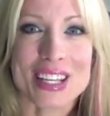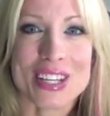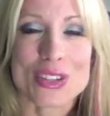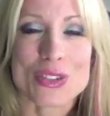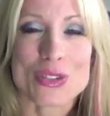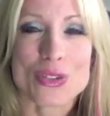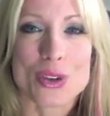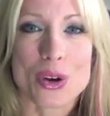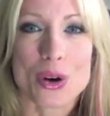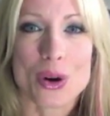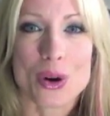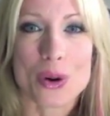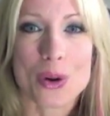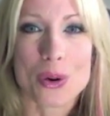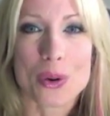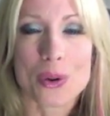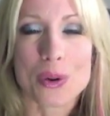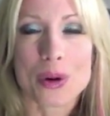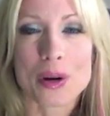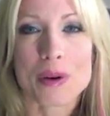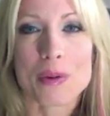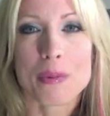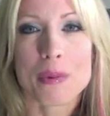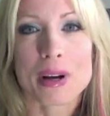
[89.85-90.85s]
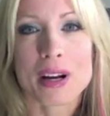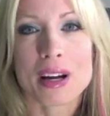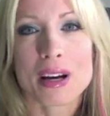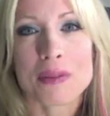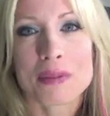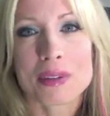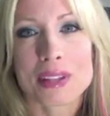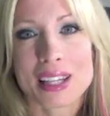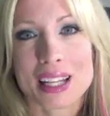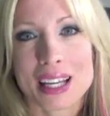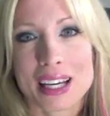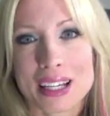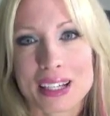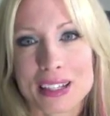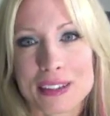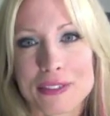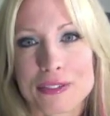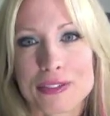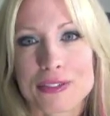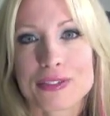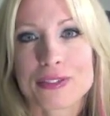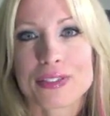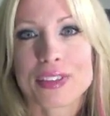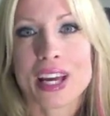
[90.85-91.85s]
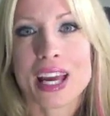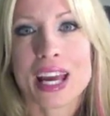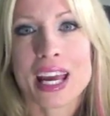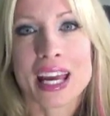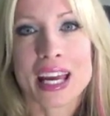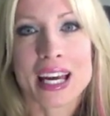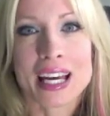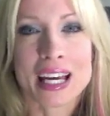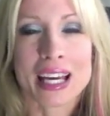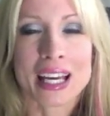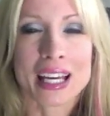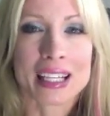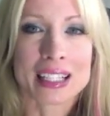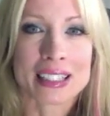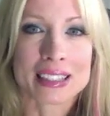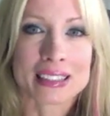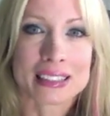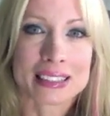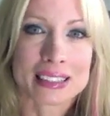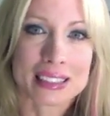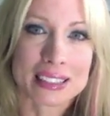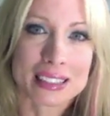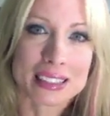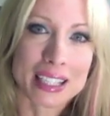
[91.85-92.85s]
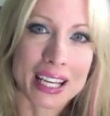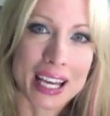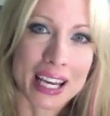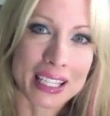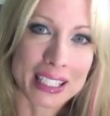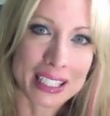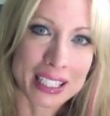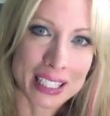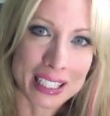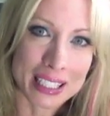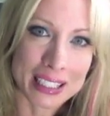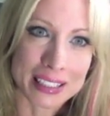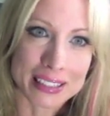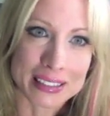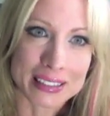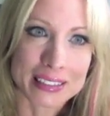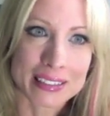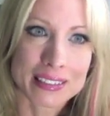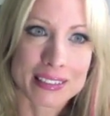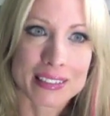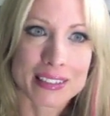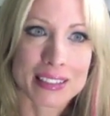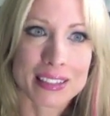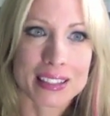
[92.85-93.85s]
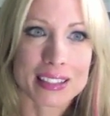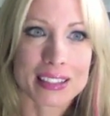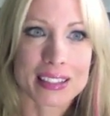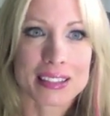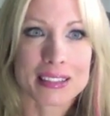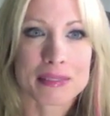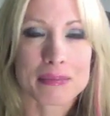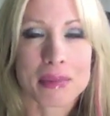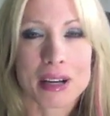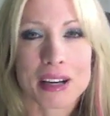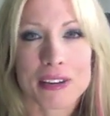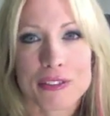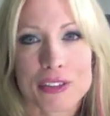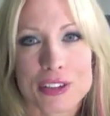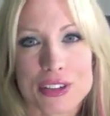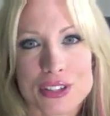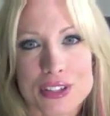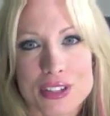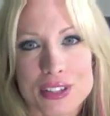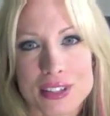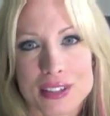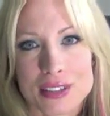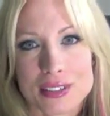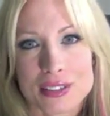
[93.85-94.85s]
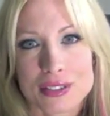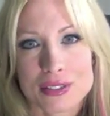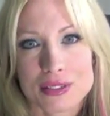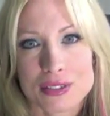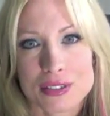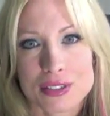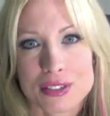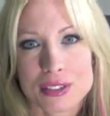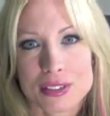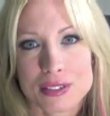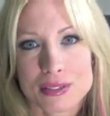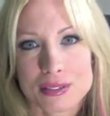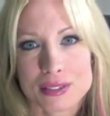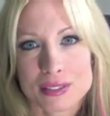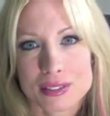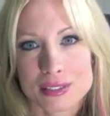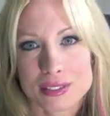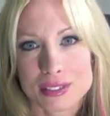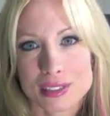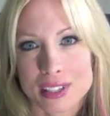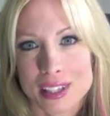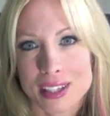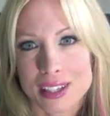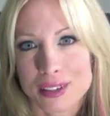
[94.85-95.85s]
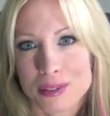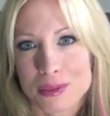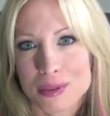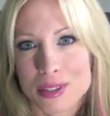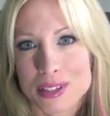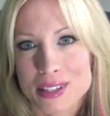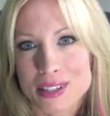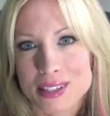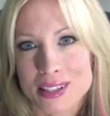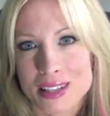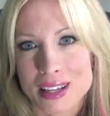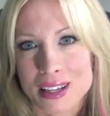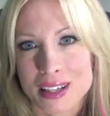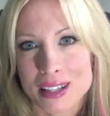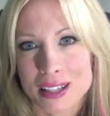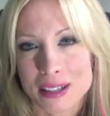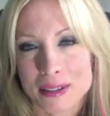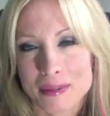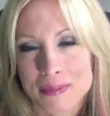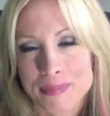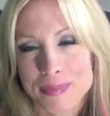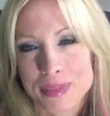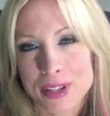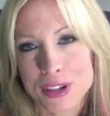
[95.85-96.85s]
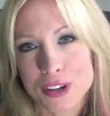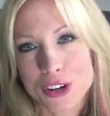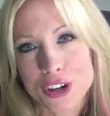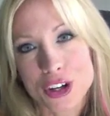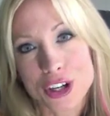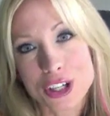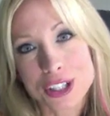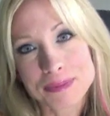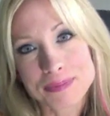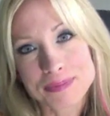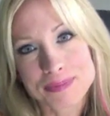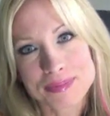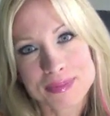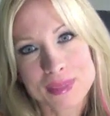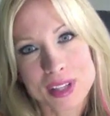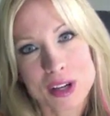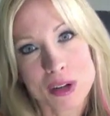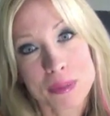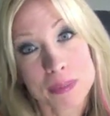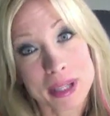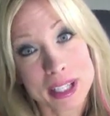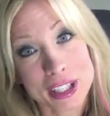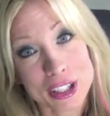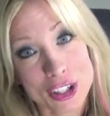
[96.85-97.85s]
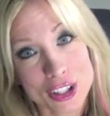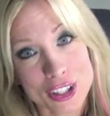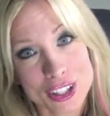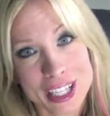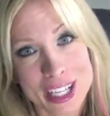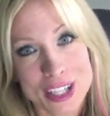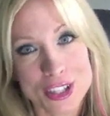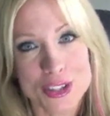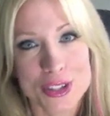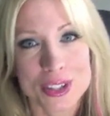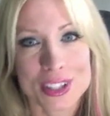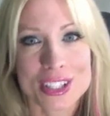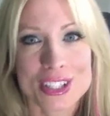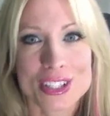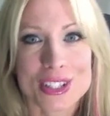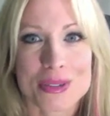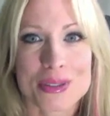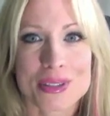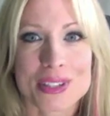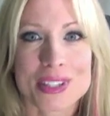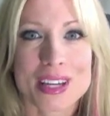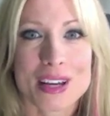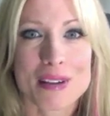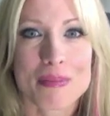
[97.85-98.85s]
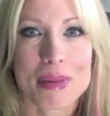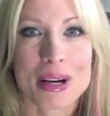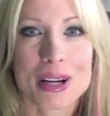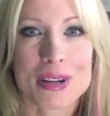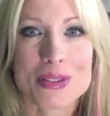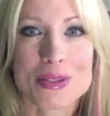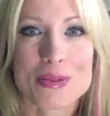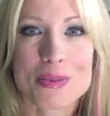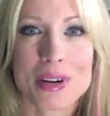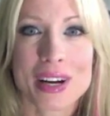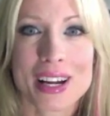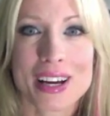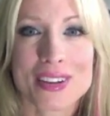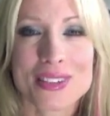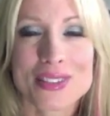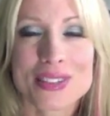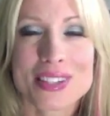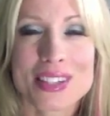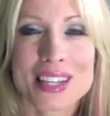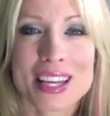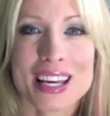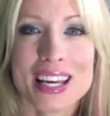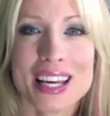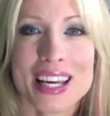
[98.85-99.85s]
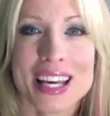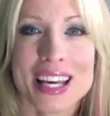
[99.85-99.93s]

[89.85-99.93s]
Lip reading: So went on with life and had kids. My first kid was a little girl, a big girl actually. She was 10 pounds 1 ounce.